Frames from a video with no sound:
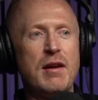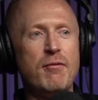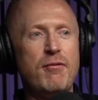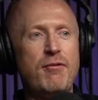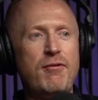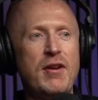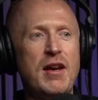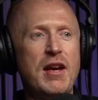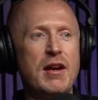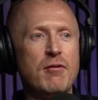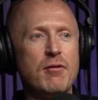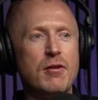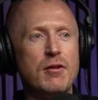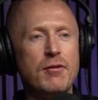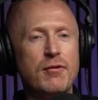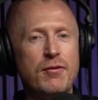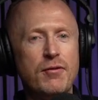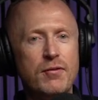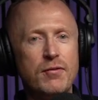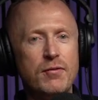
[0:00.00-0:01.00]
and fear
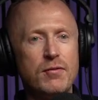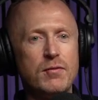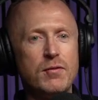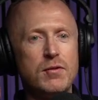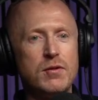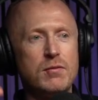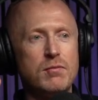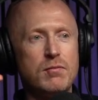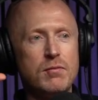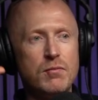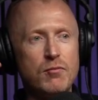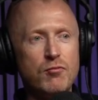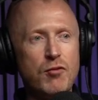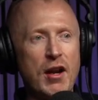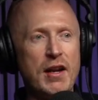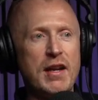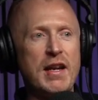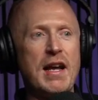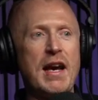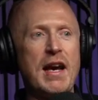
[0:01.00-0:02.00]
of running